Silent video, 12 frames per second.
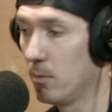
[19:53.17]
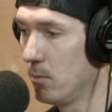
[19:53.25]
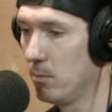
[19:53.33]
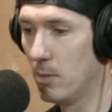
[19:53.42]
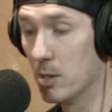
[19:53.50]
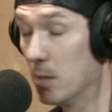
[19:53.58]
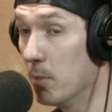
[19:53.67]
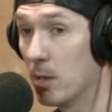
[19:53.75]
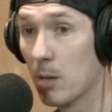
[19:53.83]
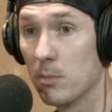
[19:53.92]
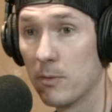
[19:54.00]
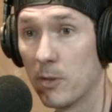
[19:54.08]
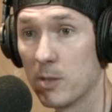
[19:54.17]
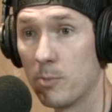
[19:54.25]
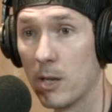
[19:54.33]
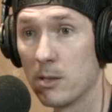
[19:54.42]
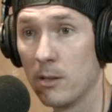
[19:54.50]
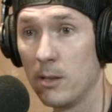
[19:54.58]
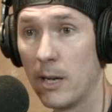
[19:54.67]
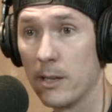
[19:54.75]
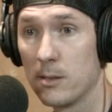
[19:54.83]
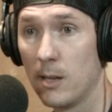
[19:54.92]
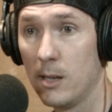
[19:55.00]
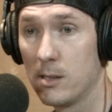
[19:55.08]
Does he become the first president of the United
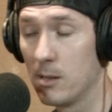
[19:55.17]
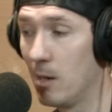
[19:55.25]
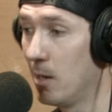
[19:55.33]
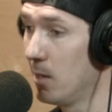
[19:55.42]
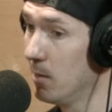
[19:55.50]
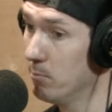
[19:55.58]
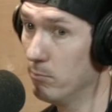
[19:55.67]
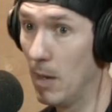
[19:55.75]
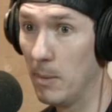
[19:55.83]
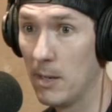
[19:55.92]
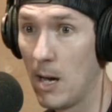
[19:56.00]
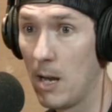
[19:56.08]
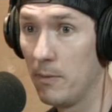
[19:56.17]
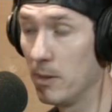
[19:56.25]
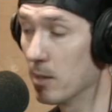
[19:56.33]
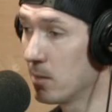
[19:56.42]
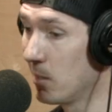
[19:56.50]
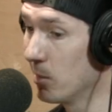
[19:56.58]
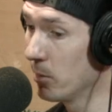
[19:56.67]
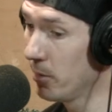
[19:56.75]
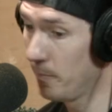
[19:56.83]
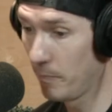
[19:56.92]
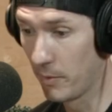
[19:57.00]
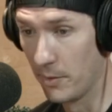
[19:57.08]
States? Maybe not. If he gets killed,
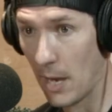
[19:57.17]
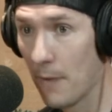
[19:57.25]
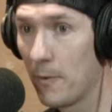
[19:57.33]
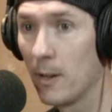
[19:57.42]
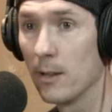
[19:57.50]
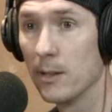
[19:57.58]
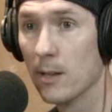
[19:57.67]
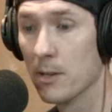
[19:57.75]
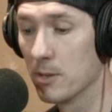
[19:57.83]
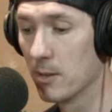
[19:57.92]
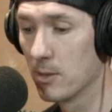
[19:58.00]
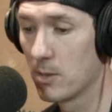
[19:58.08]
definitely doesn't.